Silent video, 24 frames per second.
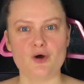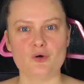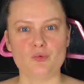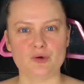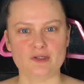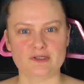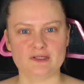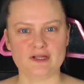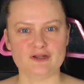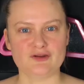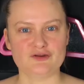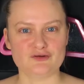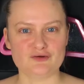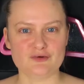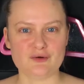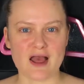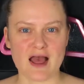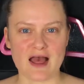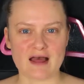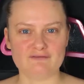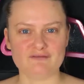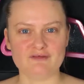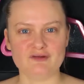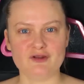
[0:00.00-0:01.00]
What I do
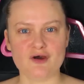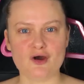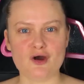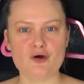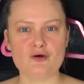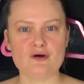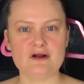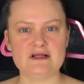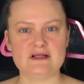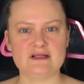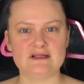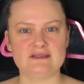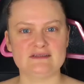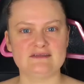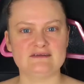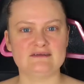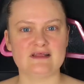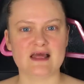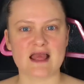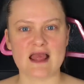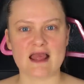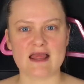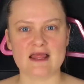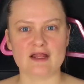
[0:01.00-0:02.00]
have though
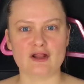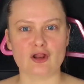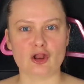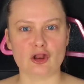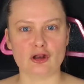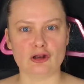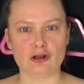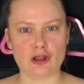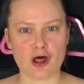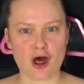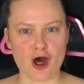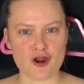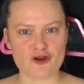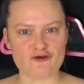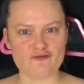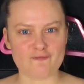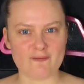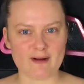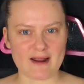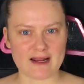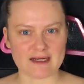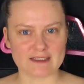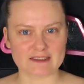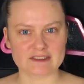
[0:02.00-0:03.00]
is a lot of
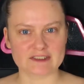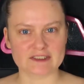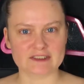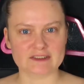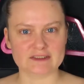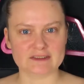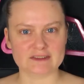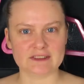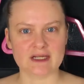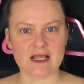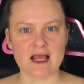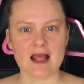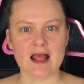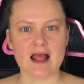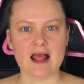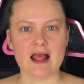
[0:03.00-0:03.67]
passion